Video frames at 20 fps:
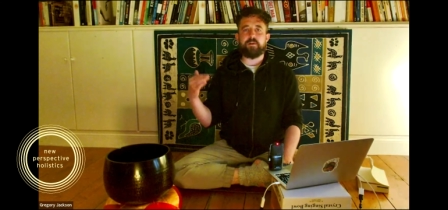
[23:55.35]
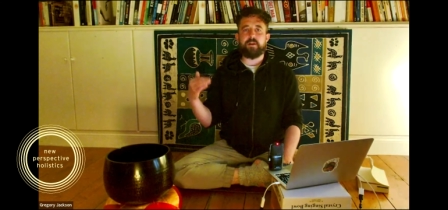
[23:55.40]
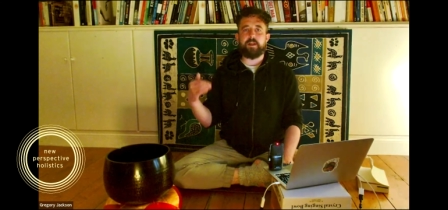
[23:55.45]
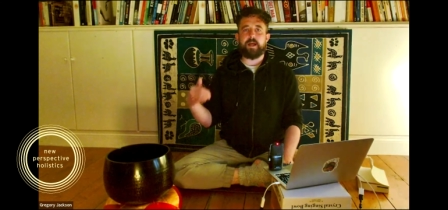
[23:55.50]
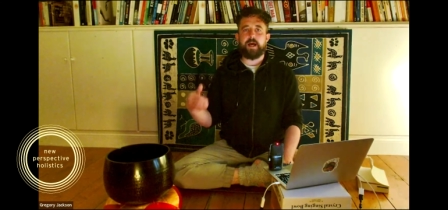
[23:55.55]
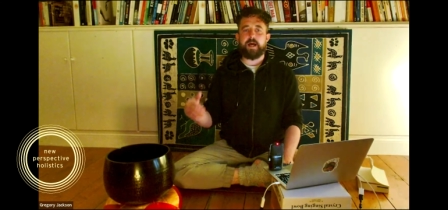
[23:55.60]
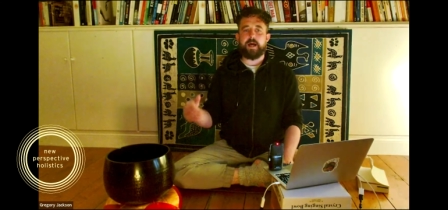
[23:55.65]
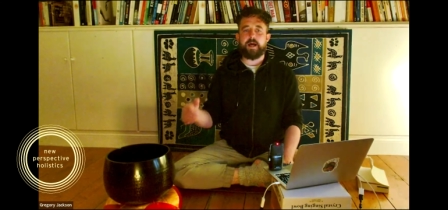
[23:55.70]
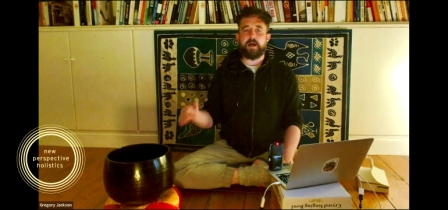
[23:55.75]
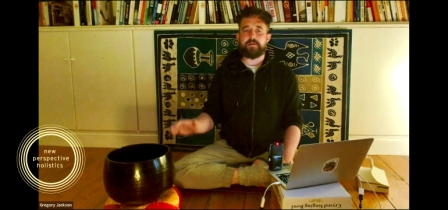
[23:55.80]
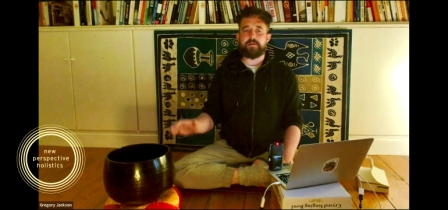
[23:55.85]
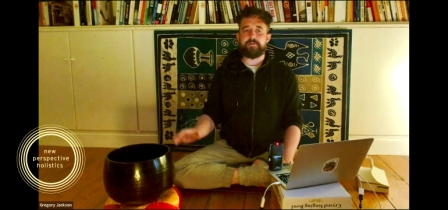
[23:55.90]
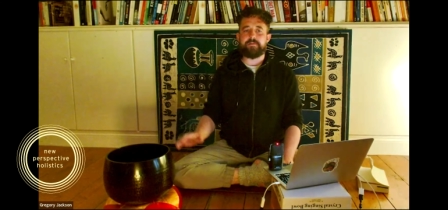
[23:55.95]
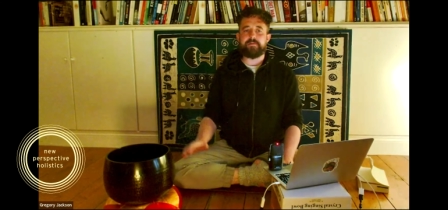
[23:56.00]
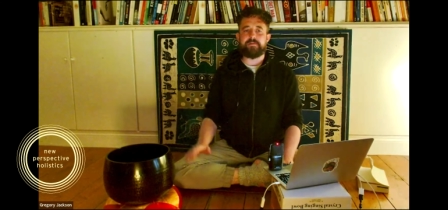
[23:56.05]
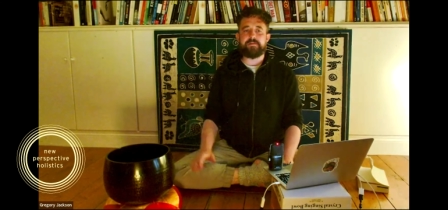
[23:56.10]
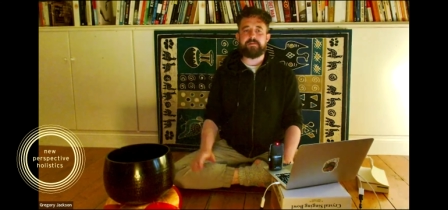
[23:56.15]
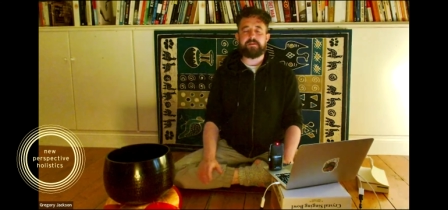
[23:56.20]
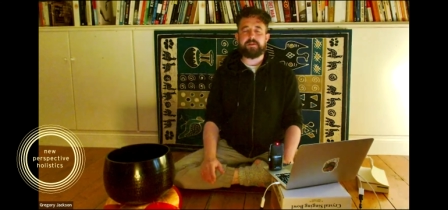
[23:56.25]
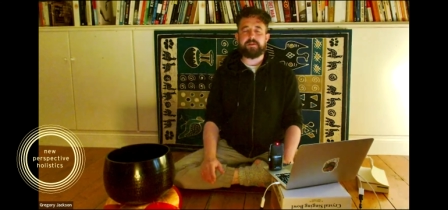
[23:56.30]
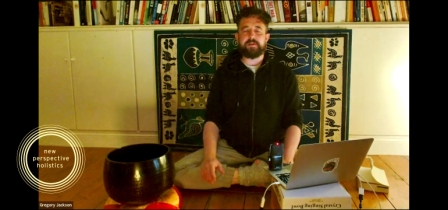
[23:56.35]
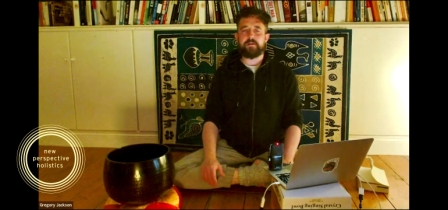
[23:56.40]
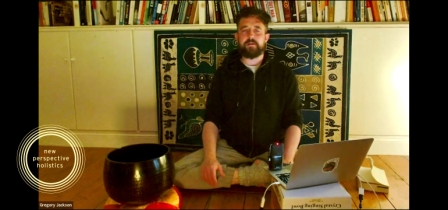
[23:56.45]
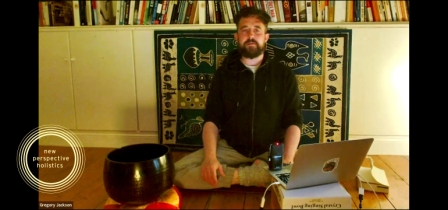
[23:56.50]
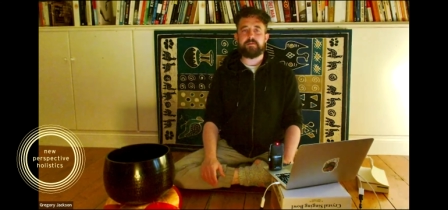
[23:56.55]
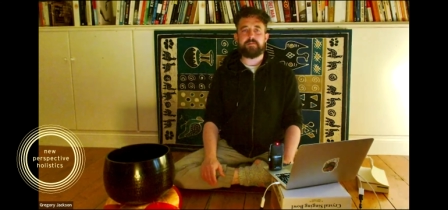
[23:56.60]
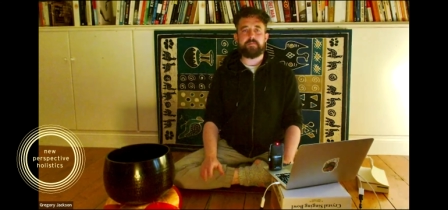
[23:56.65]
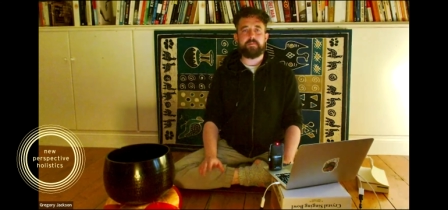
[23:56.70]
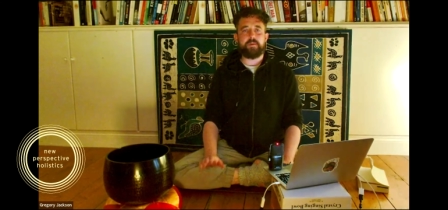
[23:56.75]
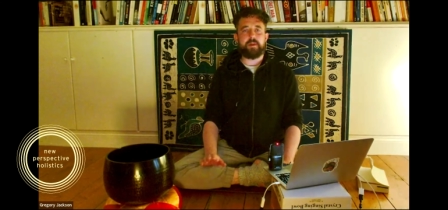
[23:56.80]
lands and
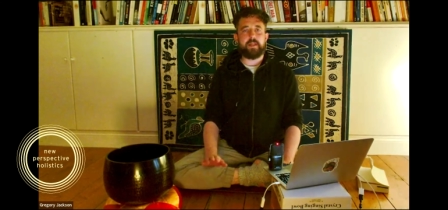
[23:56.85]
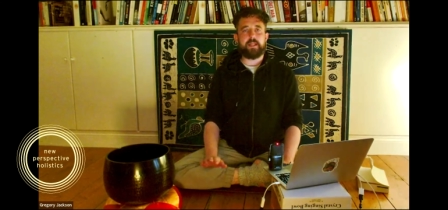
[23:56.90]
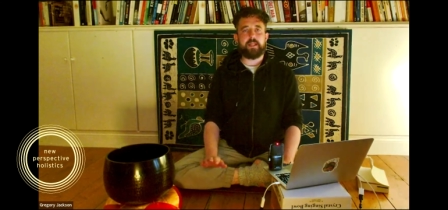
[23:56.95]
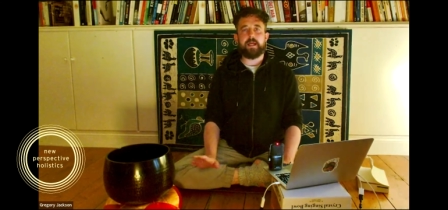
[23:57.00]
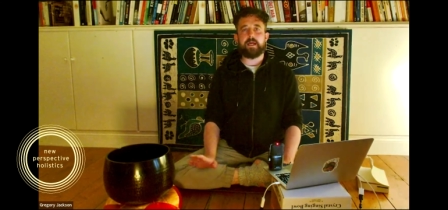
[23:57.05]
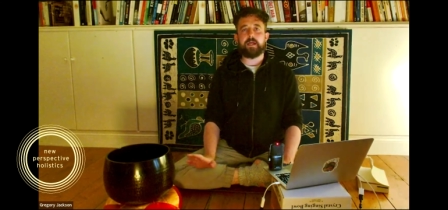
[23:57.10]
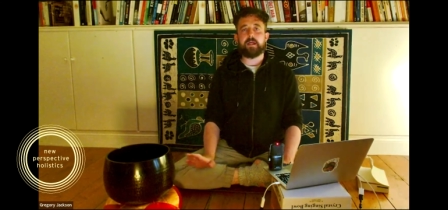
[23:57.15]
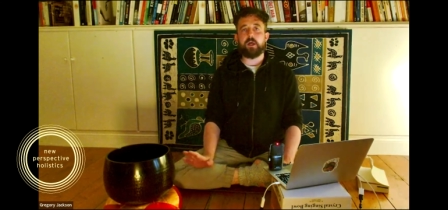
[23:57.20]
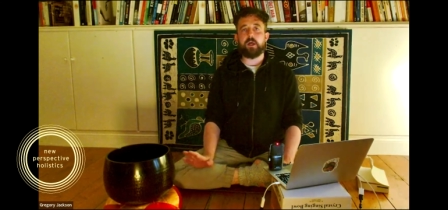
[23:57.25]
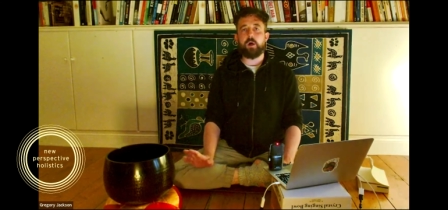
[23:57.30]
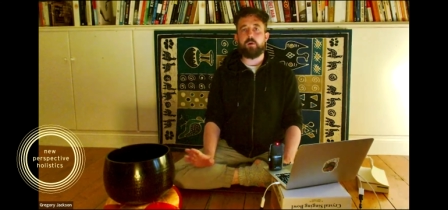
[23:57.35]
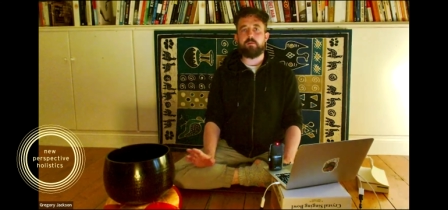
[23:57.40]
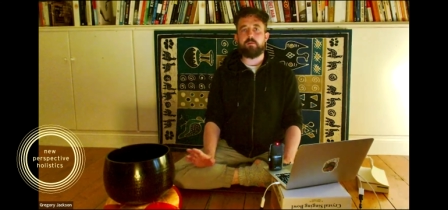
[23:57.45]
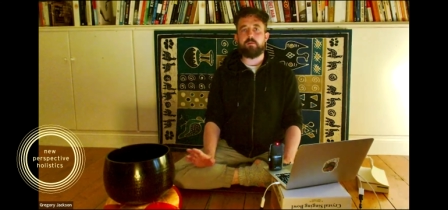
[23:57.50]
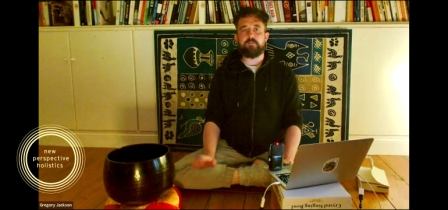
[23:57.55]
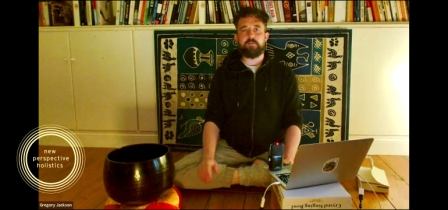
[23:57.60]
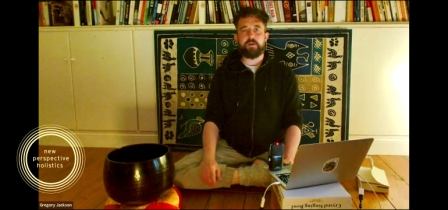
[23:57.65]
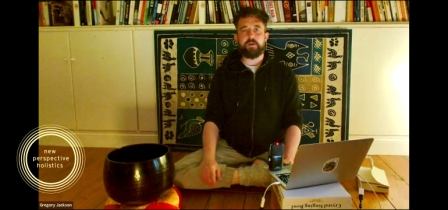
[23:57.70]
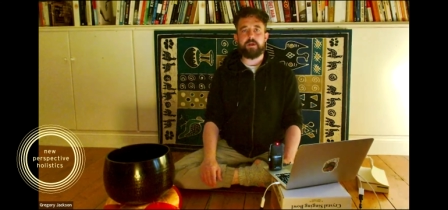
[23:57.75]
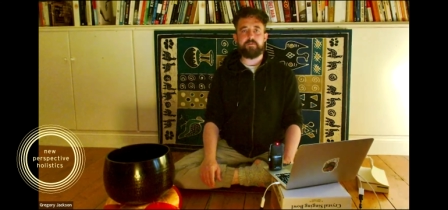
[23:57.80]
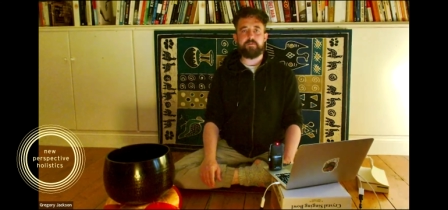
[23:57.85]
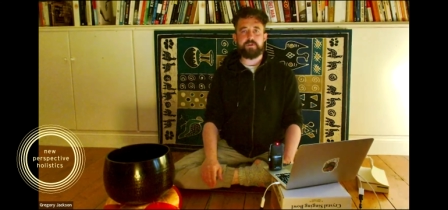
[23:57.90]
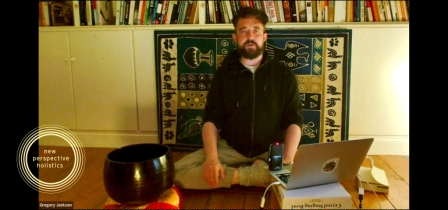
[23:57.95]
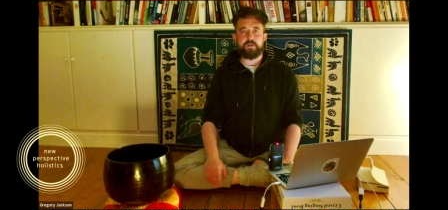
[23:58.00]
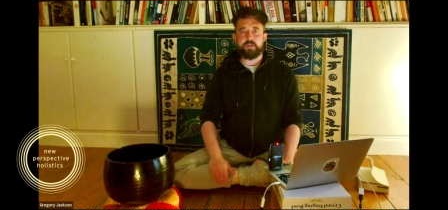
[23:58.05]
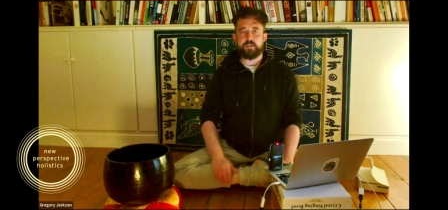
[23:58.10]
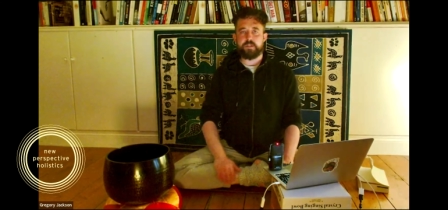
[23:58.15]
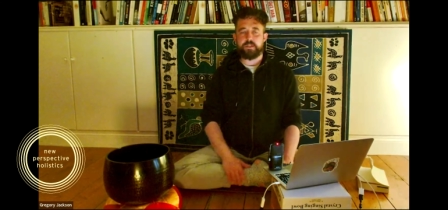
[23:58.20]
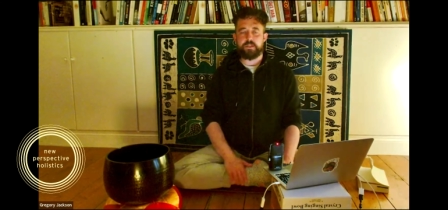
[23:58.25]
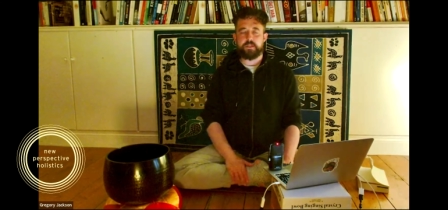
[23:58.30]
let go of whatever
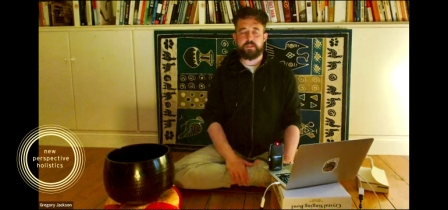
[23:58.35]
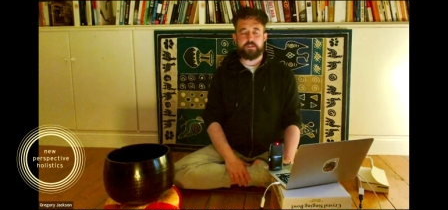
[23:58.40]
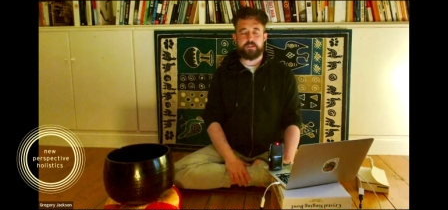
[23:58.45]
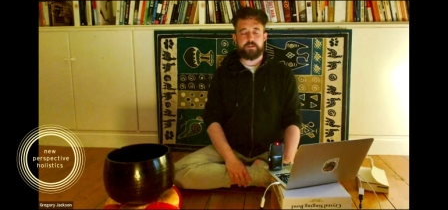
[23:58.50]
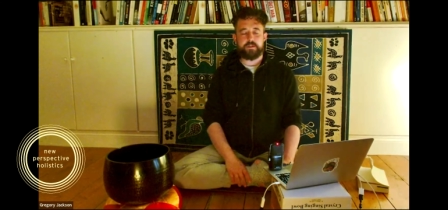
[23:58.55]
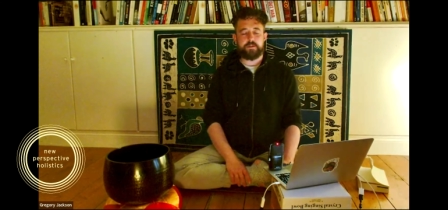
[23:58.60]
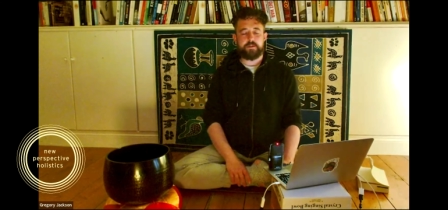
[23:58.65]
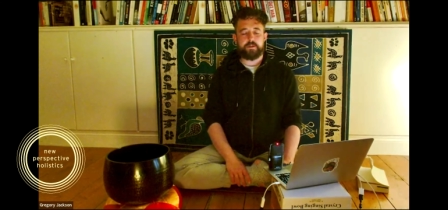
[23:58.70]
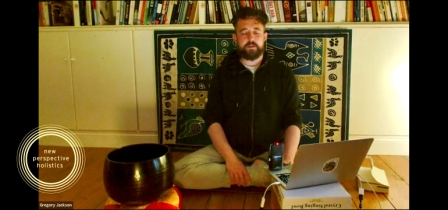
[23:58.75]
doesn't.